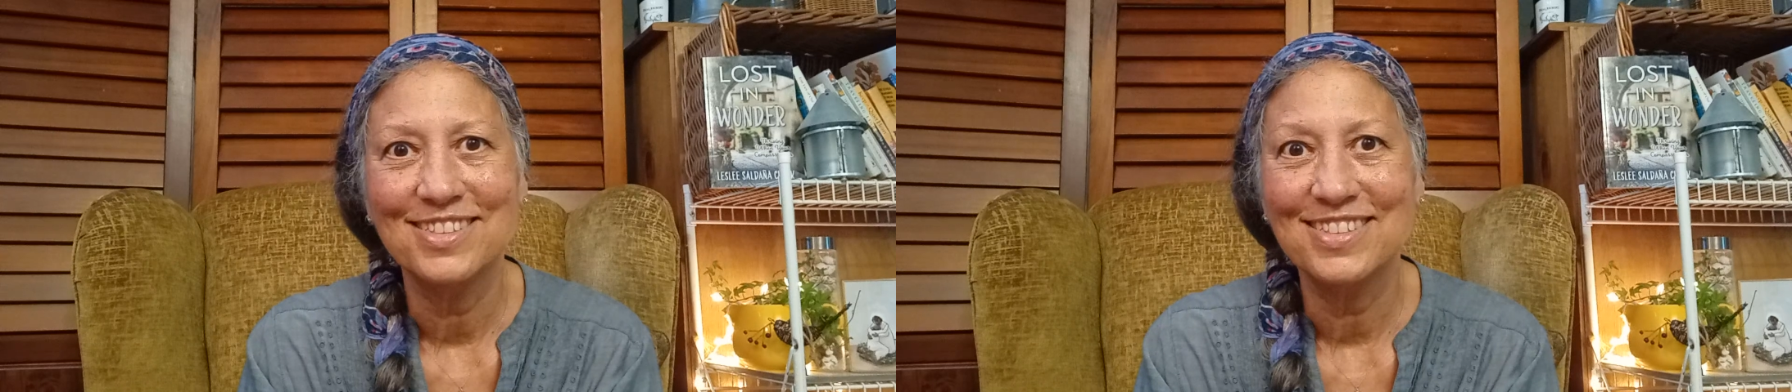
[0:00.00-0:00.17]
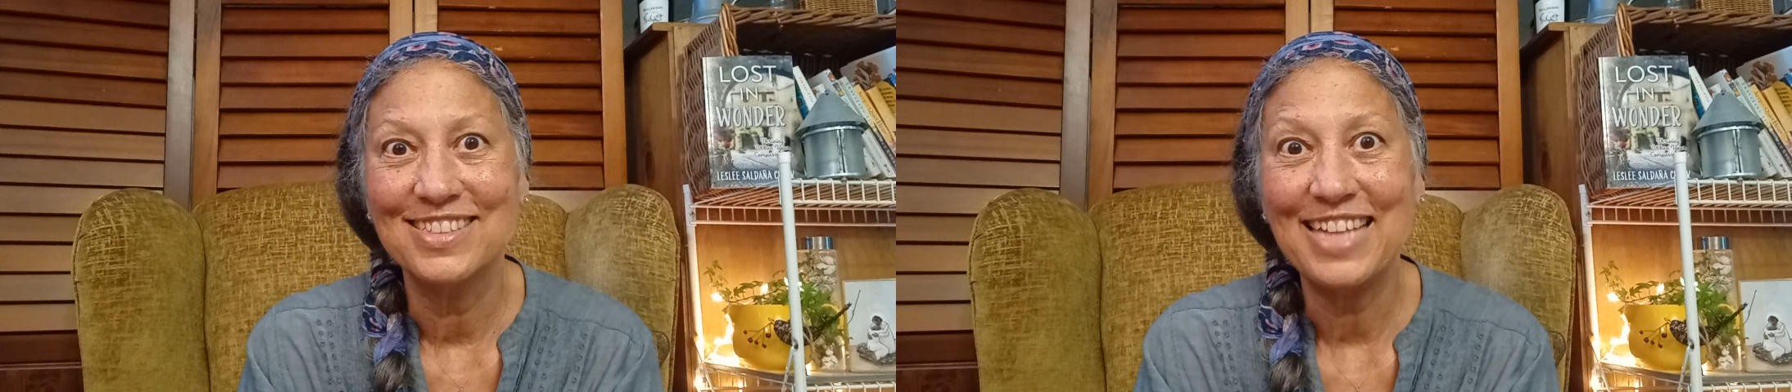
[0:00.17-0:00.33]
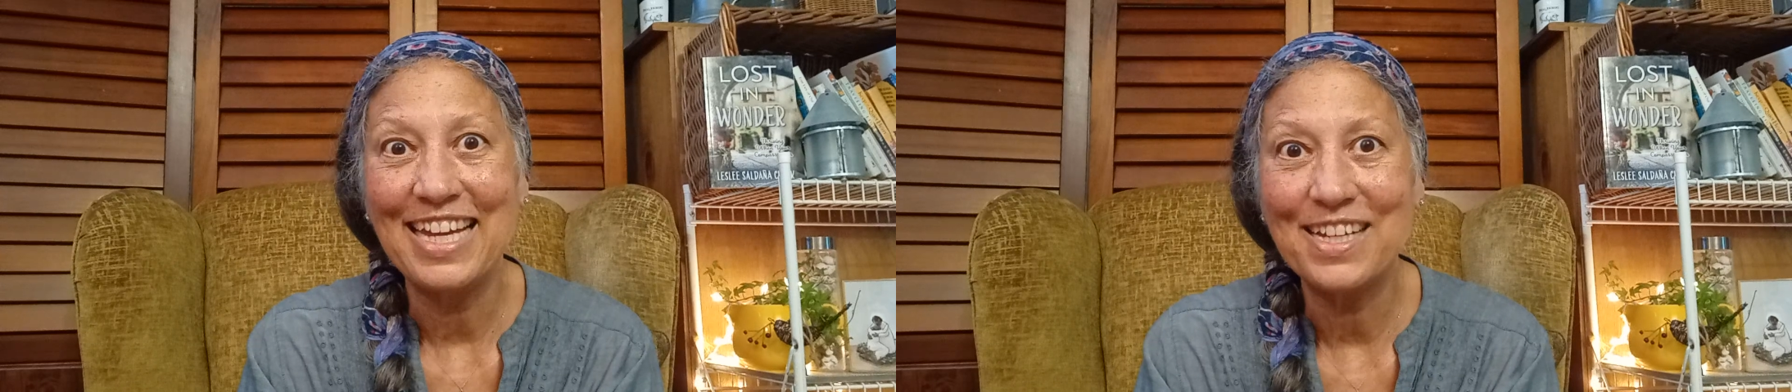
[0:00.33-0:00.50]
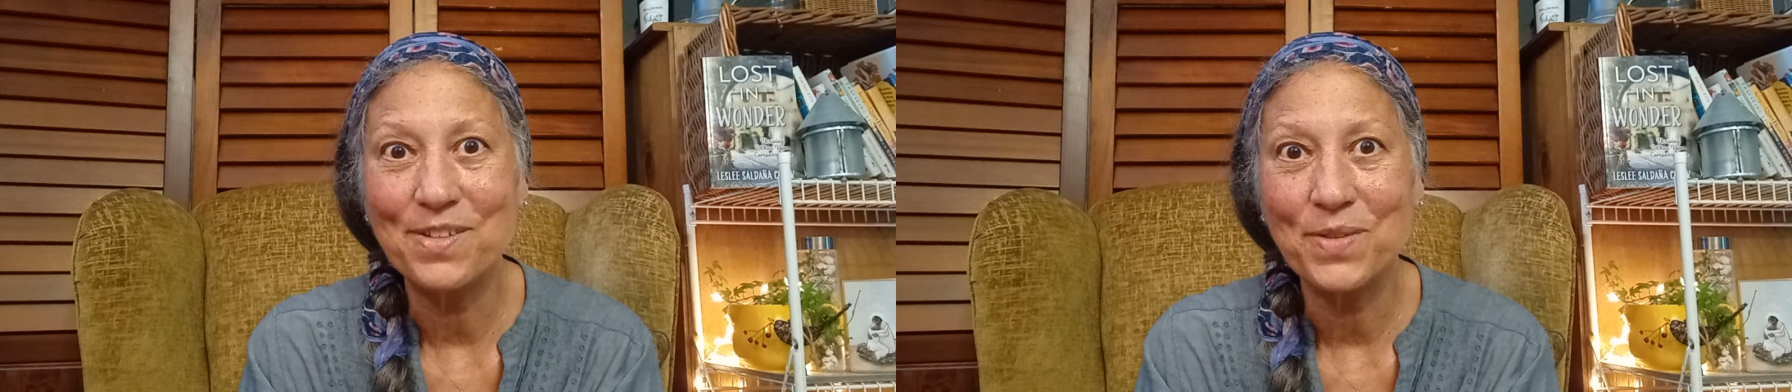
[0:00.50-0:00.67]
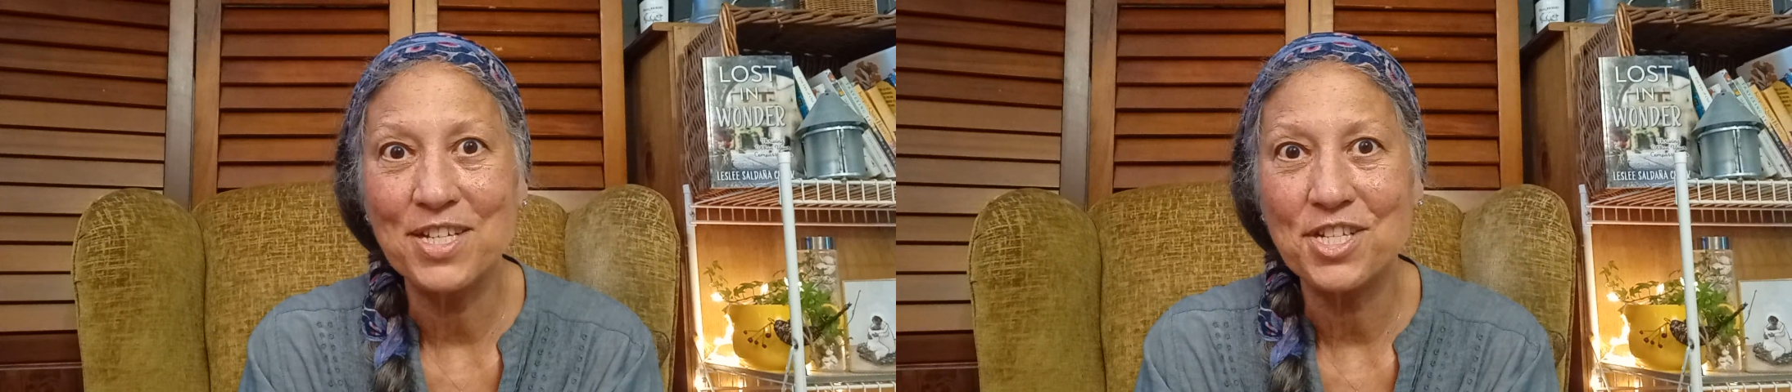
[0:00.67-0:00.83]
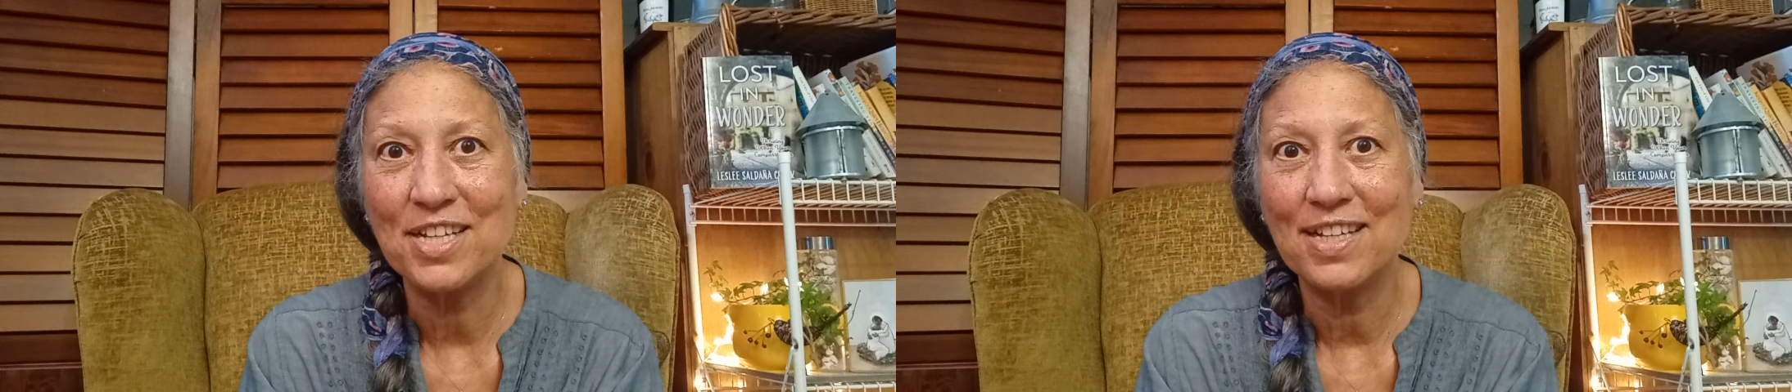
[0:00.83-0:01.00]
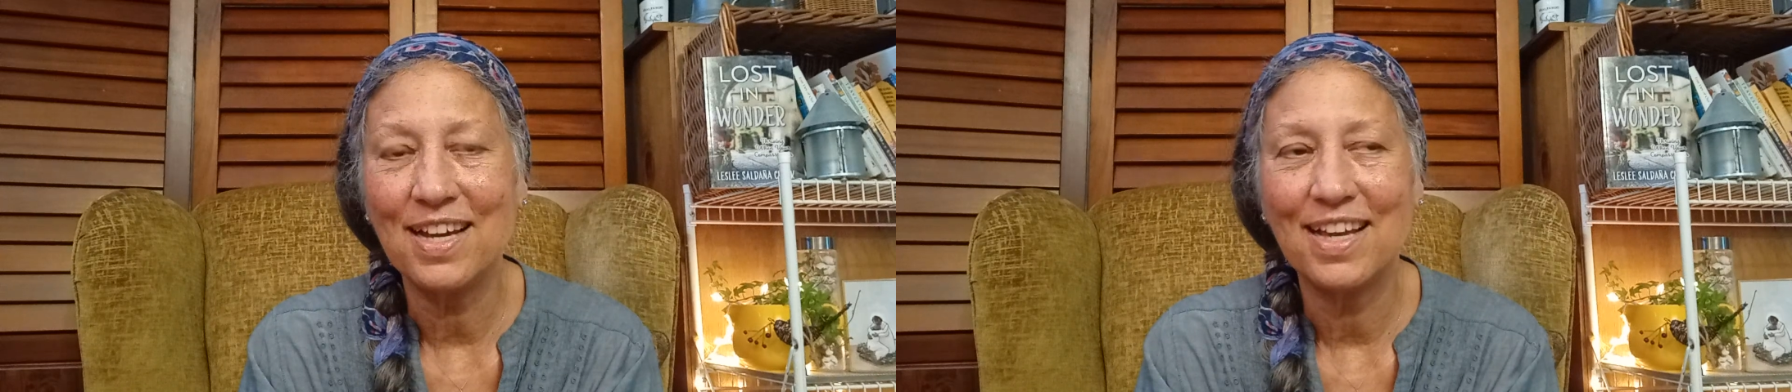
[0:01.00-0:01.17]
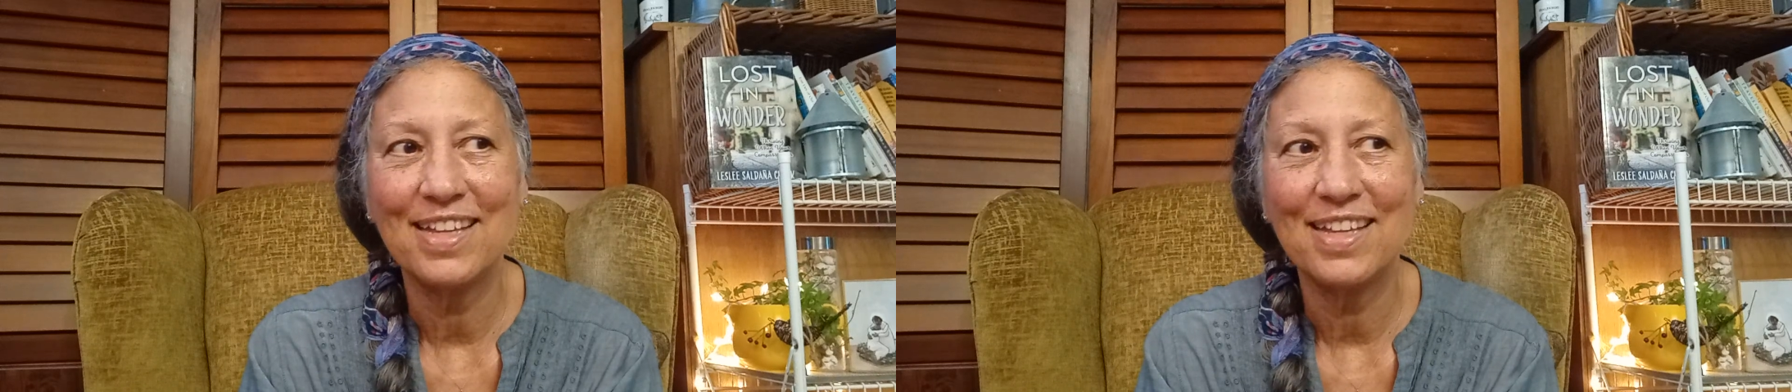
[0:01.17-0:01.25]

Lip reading: like Russia.